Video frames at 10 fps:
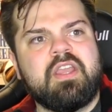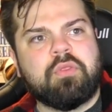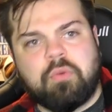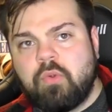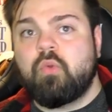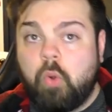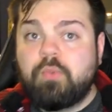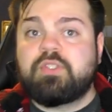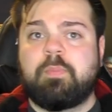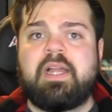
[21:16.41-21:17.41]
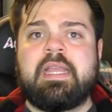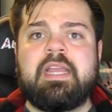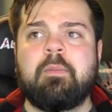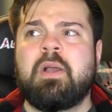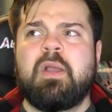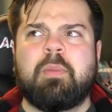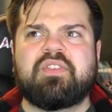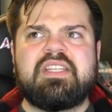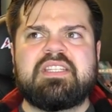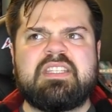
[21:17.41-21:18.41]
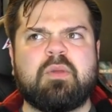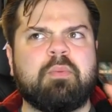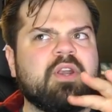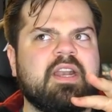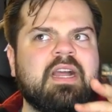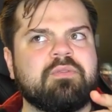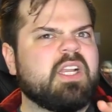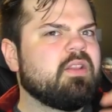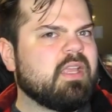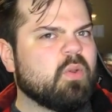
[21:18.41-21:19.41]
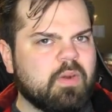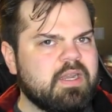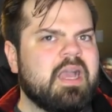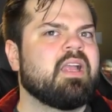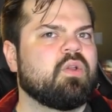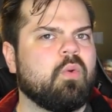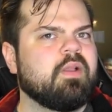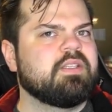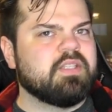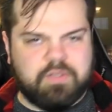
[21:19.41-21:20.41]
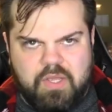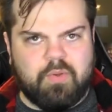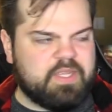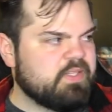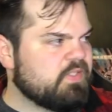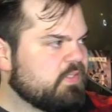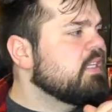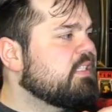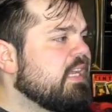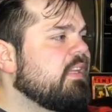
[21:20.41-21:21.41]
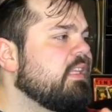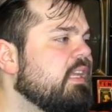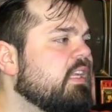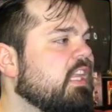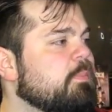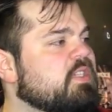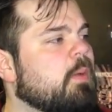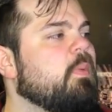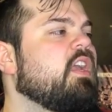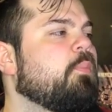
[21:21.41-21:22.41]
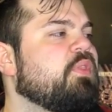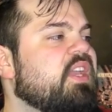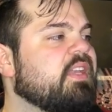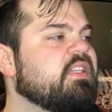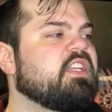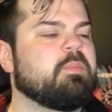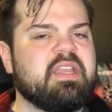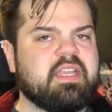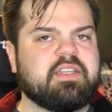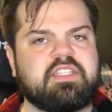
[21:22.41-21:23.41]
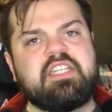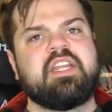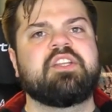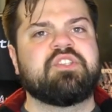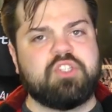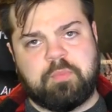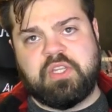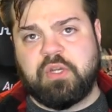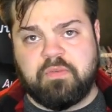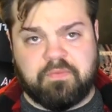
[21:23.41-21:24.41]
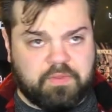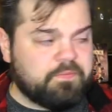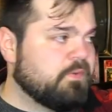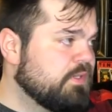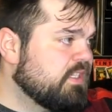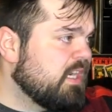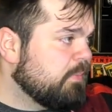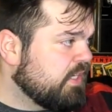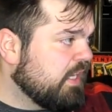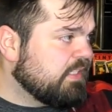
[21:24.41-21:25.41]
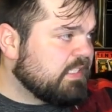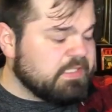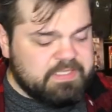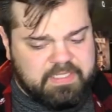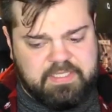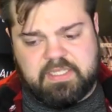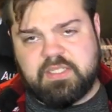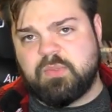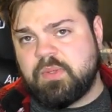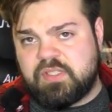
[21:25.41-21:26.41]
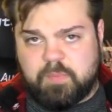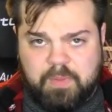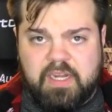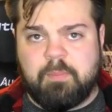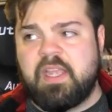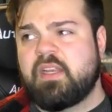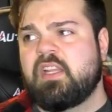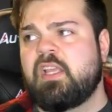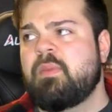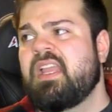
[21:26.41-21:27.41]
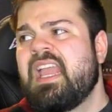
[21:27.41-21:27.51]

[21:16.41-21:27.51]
through quotes by him, but they still put it out there like we're not going to notice. Stan Lee claims coming up with the idea to make a teenage superhero for the first time in the 1960s with Spider Man, claiming